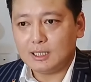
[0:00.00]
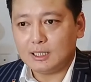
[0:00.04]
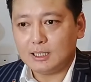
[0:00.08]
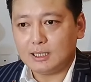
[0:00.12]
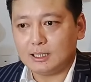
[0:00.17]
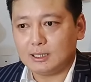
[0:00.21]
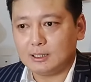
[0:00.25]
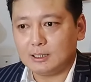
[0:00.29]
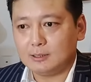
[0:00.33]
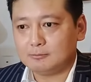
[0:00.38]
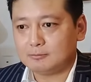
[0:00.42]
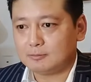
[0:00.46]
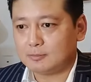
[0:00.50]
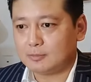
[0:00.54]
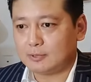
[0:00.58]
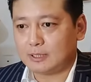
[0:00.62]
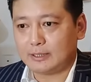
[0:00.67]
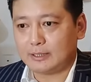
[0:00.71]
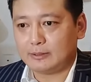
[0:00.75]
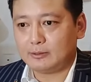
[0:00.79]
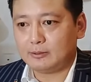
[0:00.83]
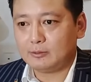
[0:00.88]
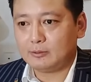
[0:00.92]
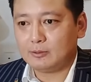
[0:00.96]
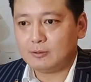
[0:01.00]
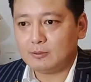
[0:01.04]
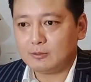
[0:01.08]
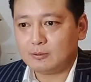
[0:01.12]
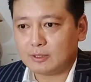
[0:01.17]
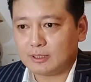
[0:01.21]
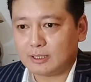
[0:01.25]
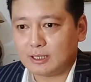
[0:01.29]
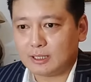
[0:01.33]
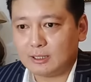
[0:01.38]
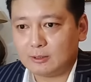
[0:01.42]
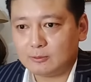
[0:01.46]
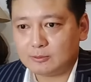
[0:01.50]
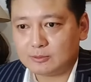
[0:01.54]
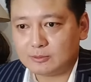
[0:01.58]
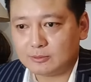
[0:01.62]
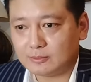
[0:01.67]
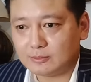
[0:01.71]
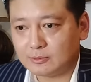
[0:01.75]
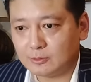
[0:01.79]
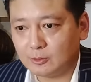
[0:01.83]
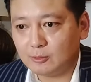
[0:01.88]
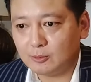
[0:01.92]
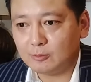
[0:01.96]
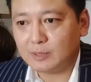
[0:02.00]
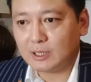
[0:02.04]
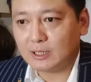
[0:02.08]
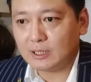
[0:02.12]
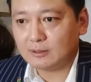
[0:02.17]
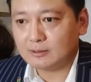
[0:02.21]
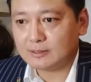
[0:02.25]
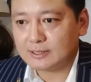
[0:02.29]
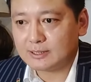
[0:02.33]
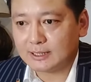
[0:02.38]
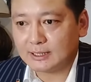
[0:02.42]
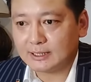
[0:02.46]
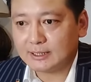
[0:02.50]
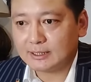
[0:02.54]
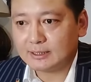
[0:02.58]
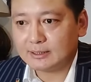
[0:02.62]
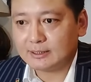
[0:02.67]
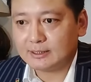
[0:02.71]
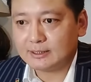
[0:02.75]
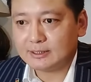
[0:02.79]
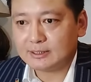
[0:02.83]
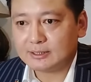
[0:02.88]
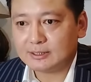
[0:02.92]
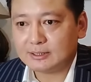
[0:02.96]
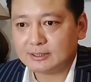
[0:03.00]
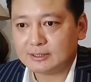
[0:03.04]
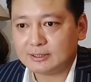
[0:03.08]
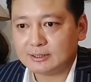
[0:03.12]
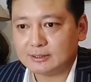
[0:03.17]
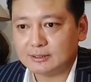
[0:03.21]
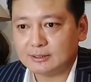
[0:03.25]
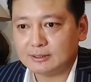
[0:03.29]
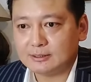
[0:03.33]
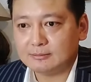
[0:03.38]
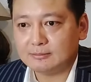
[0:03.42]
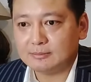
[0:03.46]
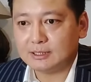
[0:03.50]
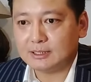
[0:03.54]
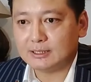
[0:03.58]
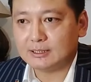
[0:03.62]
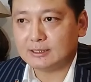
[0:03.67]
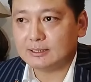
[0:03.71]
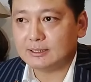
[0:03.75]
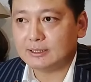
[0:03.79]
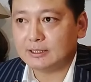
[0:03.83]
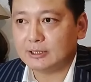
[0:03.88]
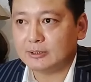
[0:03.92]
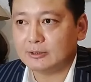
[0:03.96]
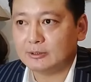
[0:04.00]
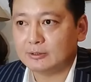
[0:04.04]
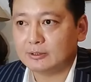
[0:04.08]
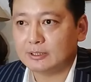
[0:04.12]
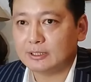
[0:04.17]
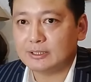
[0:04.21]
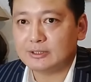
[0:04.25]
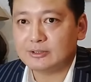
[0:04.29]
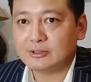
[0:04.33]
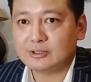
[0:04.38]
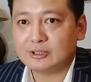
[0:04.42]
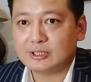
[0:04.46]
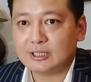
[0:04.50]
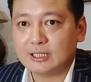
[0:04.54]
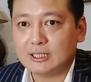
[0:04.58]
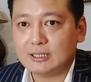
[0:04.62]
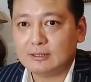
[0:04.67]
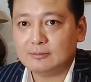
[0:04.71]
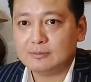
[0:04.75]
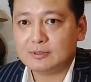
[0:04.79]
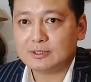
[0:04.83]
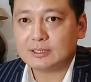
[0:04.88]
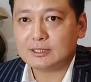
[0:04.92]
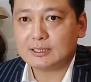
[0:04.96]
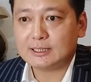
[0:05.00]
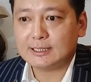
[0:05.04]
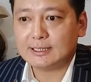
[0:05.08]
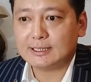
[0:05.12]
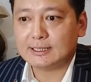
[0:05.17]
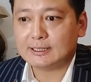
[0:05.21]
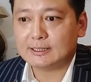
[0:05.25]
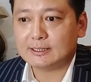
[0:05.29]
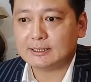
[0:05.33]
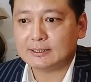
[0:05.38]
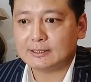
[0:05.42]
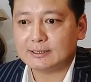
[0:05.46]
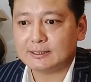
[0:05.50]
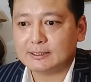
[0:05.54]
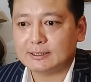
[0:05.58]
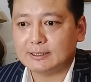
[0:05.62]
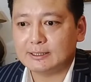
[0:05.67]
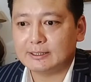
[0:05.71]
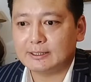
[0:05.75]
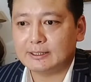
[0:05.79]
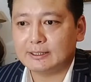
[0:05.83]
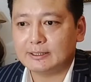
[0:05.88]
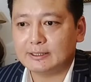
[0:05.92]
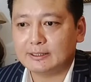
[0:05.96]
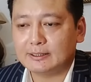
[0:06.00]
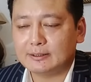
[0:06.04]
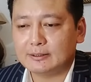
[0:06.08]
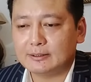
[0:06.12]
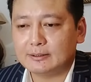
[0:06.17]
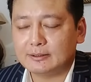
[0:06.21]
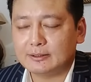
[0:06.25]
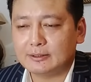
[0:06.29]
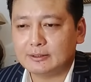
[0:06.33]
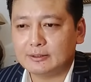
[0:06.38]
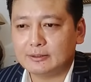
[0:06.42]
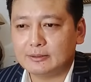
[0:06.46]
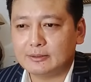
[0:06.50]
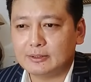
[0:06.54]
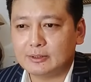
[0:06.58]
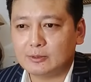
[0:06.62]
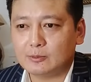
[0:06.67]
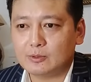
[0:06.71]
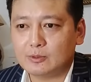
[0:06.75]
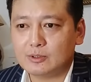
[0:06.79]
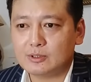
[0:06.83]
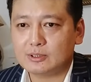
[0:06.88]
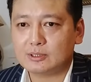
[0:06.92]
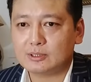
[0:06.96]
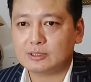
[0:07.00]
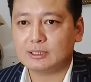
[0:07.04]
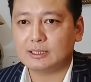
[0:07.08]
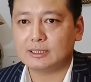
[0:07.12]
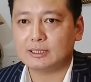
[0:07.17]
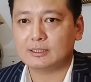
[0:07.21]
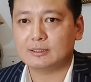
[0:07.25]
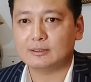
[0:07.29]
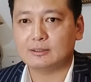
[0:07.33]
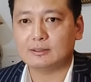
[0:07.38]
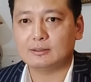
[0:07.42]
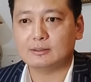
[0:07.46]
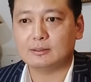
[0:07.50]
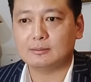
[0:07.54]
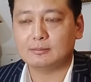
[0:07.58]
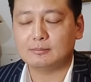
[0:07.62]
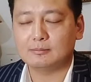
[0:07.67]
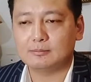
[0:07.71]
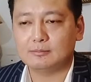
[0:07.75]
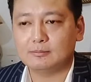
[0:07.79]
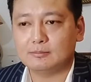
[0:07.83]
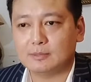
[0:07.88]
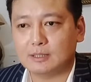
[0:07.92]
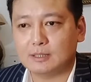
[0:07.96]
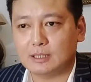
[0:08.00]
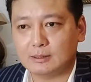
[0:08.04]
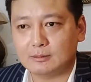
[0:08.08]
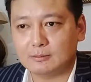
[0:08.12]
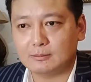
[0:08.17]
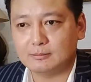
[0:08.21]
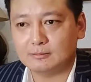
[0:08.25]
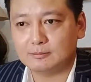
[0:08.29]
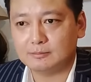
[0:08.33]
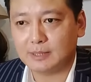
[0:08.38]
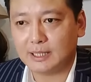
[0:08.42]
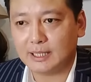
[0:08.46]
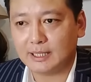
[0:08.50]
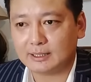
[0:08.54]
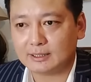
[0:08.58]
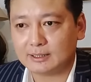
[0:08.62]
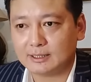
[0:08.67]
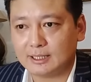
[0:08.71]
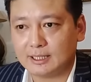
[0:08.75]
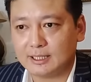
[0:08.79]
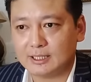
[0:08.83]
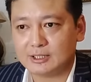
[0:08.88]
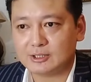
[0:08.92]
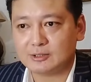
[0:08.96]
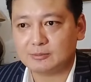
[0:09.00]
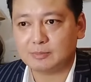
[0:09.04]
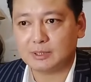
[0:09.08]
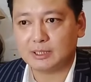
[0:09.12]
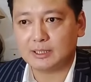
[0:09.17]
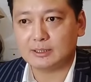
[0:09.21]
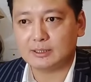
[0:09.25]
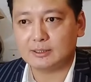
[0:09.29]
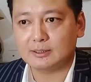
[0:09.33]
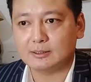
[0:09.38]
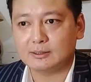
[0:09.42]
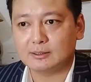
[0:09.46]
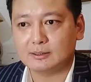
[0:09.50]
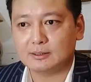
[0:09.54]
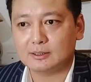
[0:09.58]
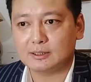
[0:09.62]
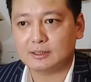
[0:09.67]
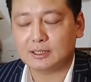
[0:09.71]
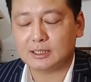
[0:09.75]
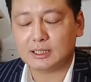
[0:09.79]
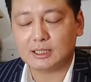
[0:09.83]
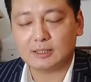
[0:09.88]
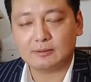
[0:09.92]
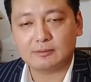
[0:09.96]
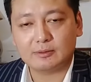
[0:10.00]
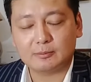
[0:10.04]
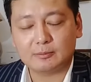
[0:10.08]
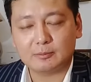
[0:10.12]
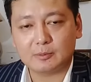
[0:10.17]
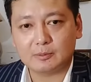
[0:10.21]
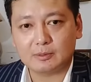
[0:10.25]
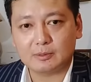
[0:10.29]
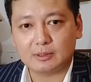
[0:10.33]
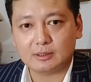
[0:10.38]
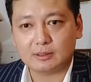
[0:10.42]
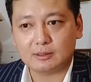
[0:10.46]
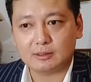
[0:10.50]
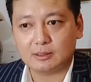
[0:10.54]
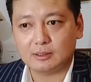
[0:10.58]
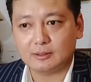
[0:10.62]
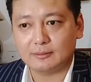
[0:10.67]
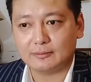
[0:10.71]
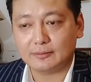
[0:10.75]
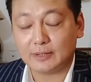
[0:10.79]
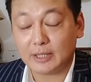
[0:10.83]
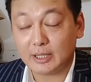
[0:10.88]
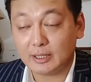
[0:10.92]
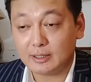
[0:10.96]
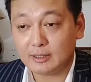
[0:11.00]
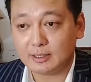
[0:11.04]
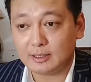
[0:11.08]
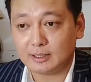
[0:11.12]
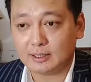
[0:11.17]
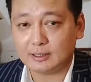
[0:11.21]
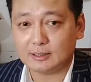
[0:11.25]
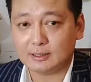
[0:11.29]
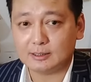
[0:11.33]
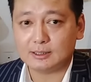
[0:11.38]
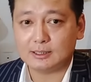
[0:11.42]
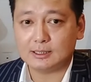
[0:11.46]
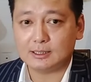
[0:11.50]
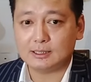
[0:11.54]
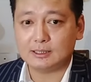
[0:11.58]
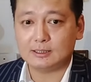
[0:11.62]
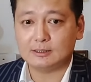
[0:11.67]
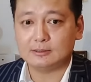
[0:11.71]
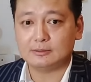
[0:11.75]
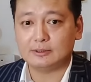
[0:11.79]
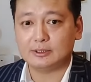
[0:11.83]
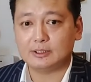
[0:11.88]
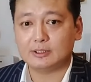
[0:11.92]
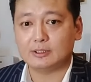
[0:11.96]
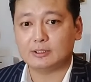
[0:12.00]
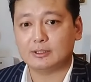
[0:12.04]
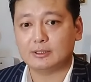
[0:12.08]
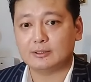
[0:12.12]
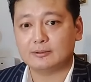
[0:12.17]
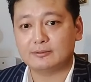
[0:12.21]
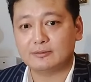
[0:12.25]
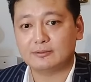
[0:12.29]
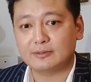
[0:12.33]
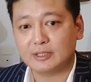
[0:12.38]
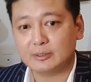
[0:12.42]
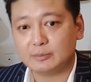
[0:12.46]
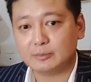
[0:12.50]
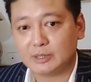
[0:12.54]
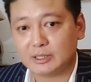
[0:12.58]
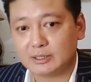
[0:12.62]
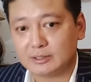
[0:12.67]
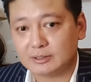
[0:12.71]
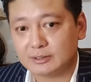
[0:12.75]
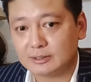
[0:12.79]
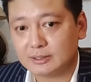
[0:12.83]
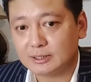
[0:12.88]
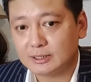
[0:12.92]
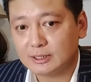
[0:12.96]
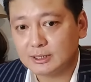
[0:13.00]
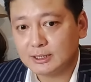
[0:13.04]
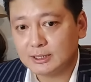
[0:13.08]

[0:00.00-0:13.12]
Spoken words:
I don't know how to go about telling this, but it seems like there was like a backlash by the government of India regarding freebies.